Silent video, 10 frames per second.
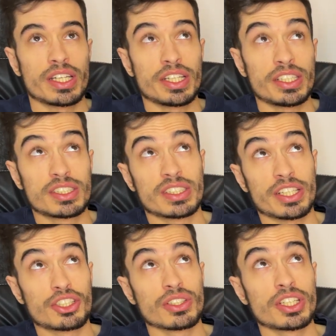It's
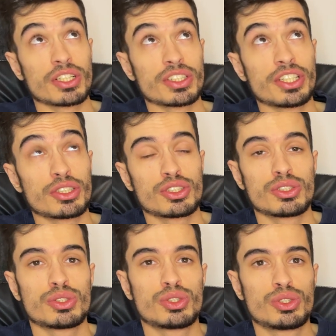actually clear
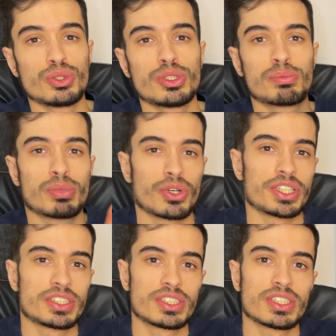to the
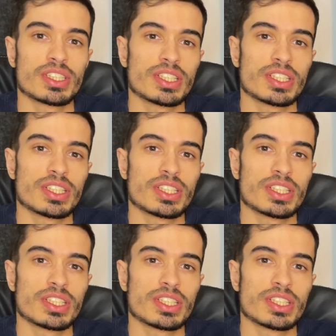point